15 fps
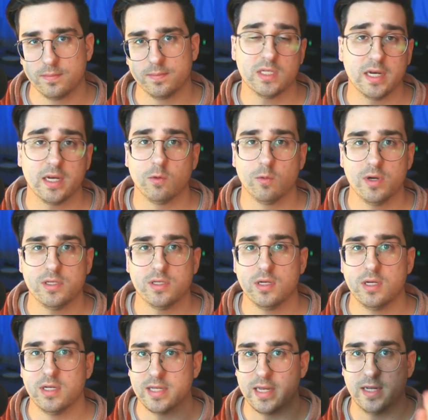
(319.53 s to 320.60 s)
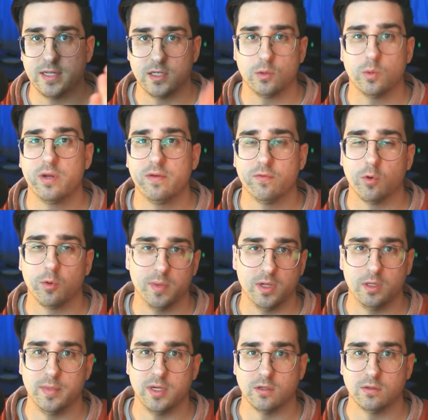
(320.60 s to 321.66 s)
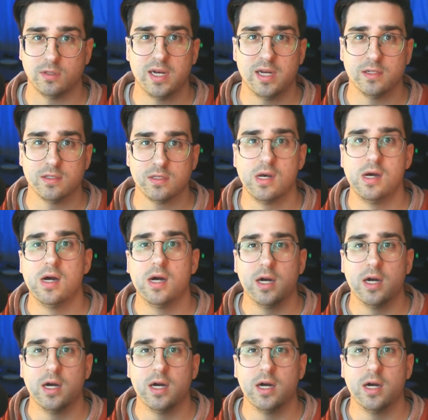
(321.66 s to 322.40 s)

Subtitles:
The second reason is that it's a 24mm lens,